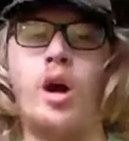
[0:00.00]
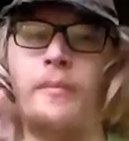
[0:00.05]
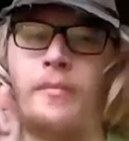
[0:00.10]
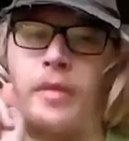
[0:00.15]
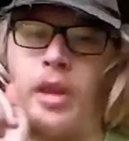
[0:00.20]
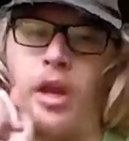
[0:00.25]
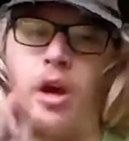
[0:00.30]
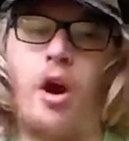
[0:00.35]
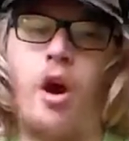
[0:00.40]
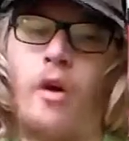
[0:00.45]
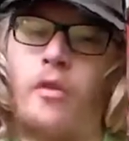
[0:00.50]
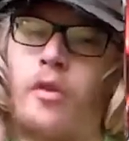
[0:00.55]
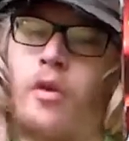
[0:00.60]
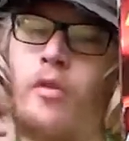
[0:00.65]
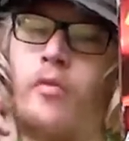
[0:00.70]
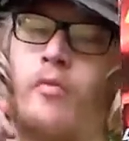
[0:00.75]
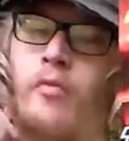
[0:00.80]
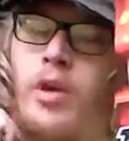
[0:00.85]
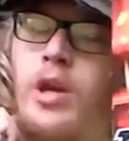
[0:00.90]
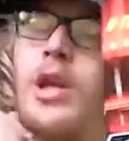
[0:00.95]
The other
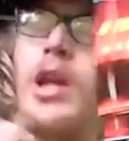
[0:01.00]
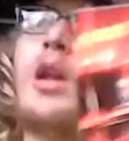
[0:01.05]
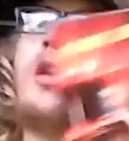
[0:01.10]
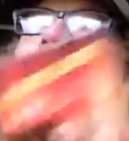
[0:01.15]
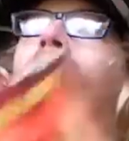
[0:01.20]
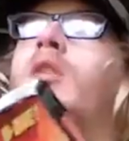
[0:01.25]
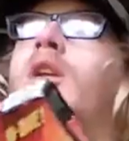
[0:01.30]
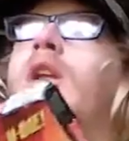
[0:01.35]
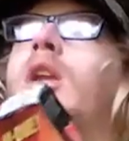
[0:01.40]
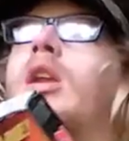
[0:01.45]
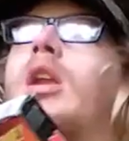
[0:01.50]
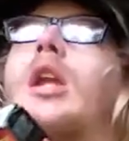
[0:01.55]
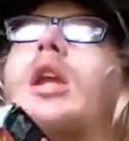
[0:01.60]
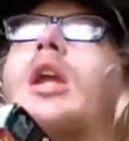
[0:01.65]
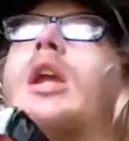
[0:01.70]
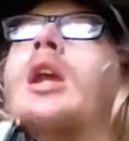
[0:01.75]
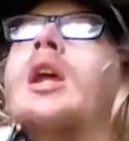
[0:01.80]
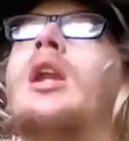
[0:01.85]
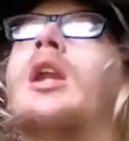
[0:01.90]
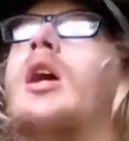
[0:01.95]
ridiculous
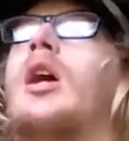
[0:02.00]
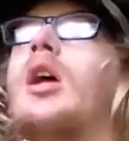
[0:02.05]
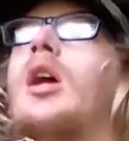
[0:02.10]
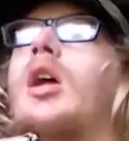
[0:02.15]
scene,